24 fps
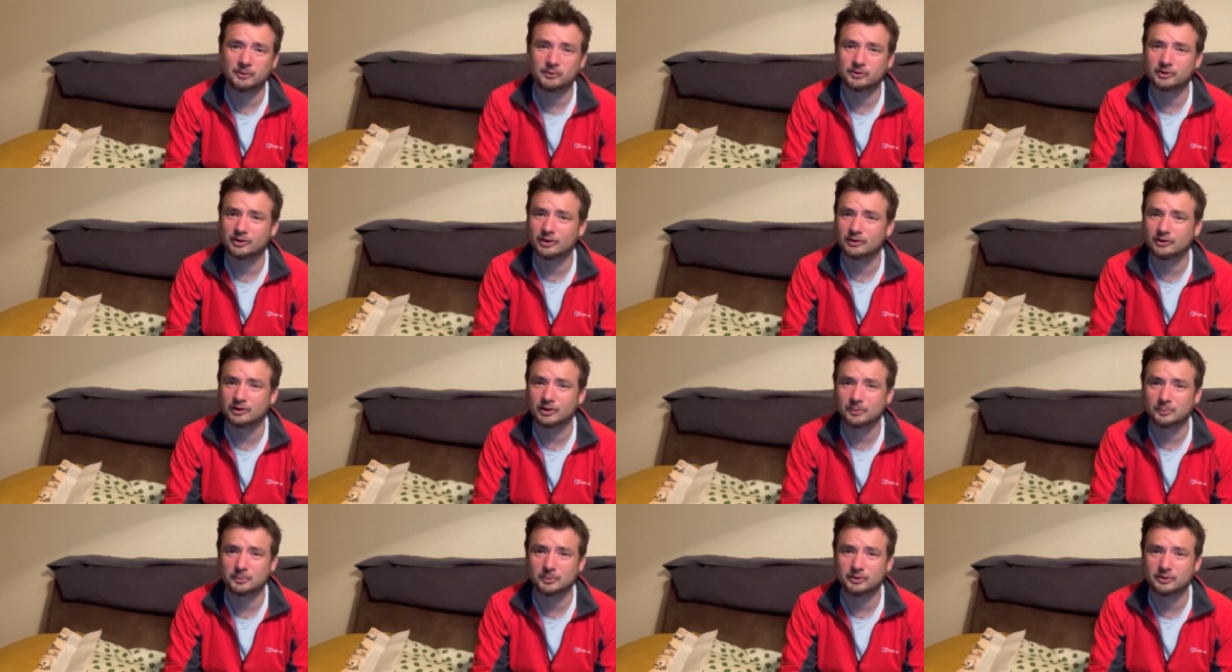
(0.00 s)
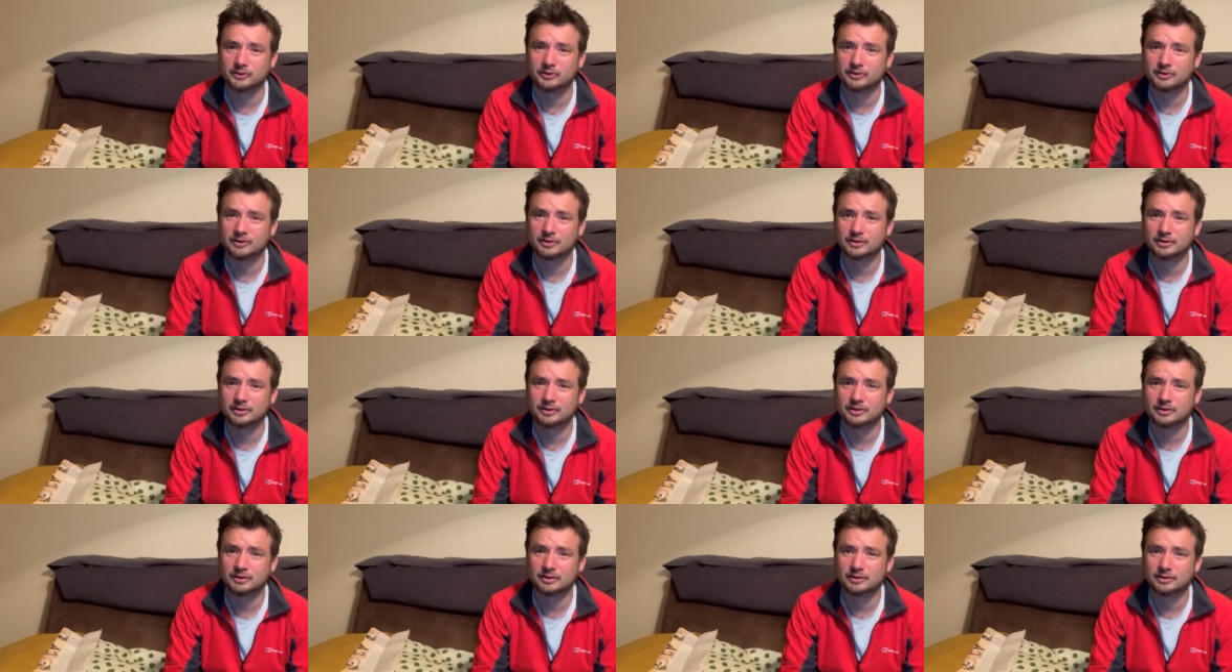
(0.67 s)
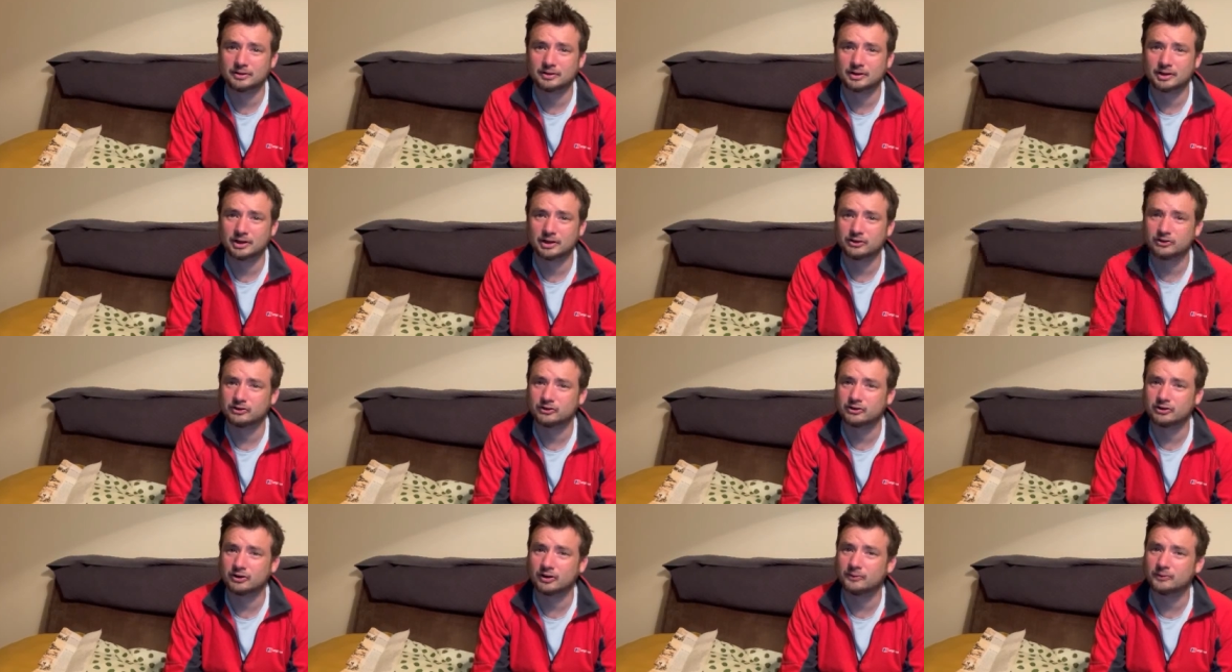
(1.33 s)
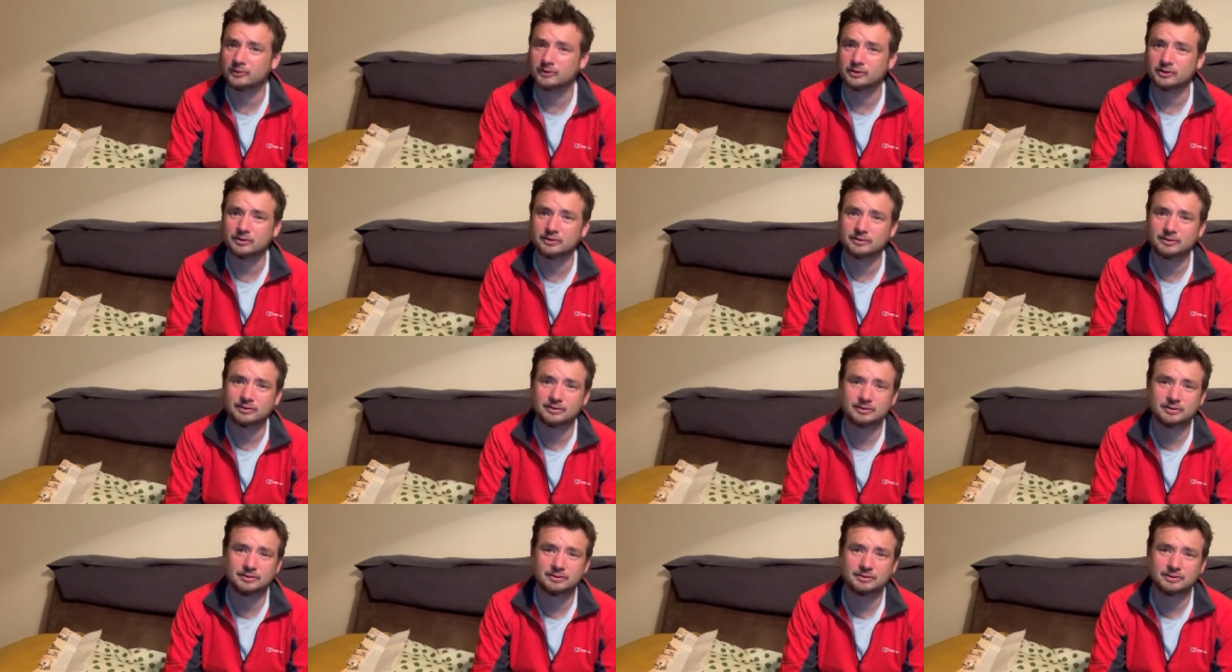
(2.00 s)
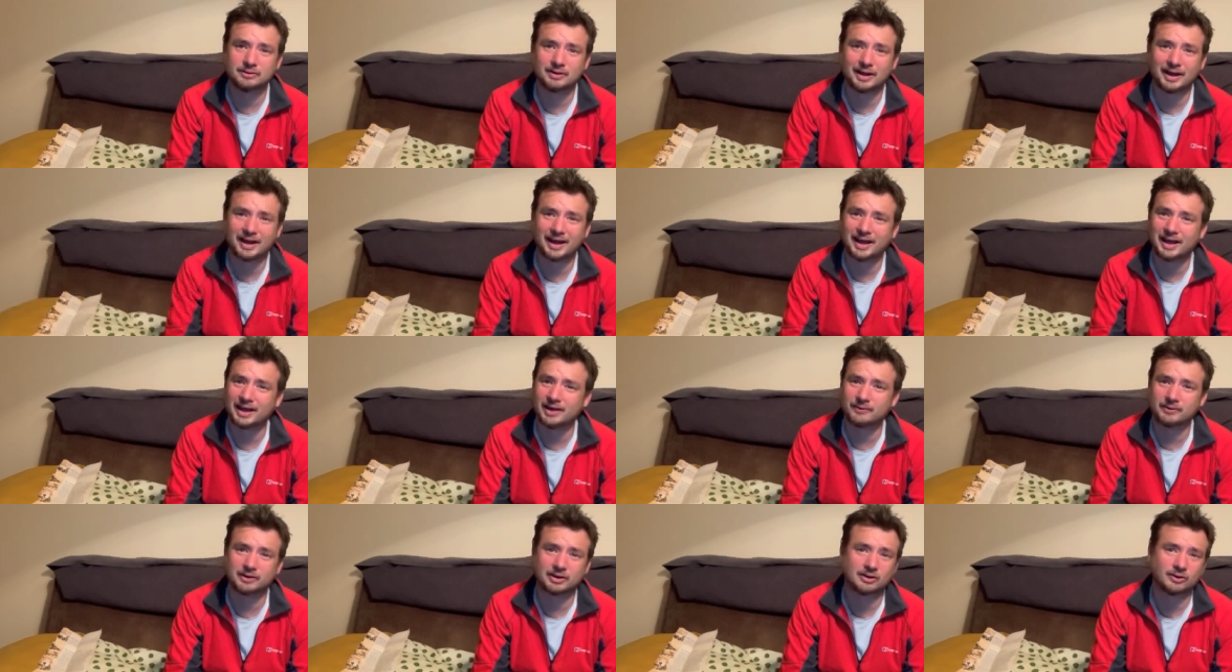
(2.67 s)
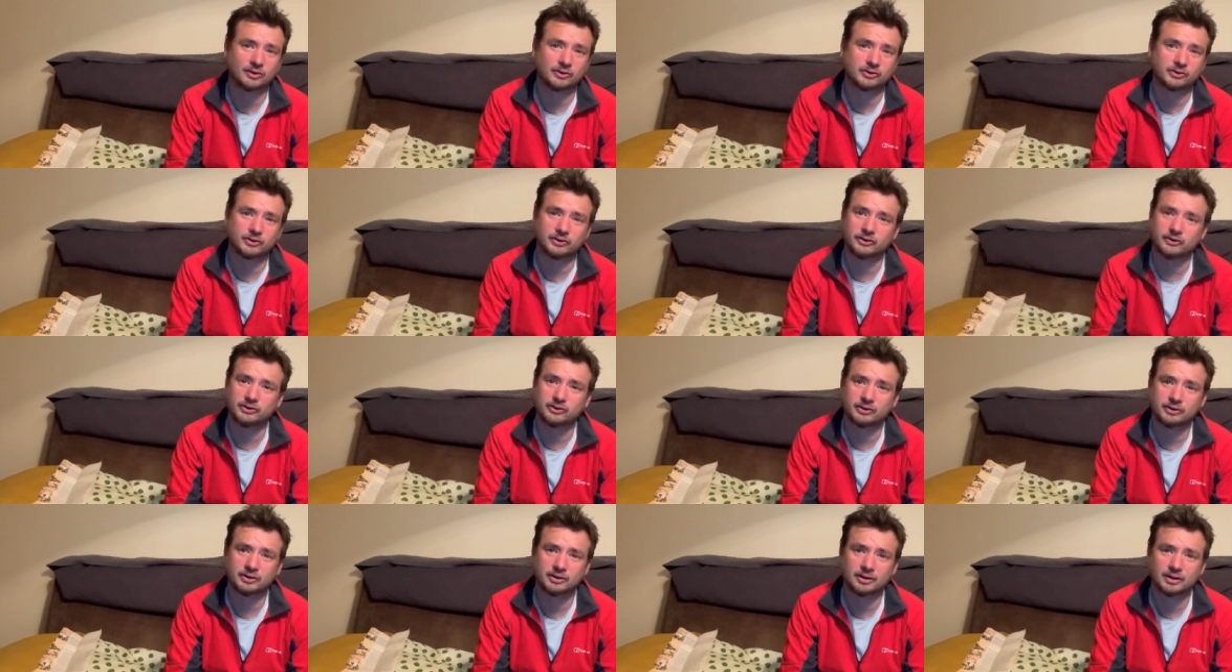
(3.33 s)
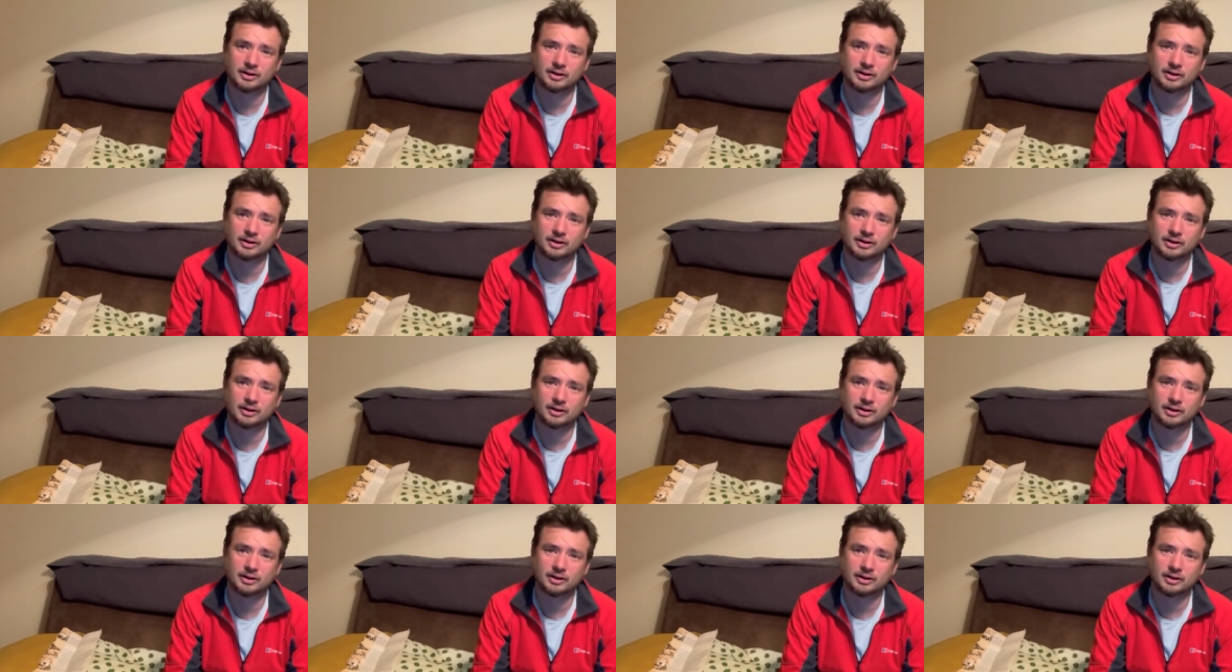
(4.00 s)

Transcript: was outnumbered, they'd suffered heavy losses.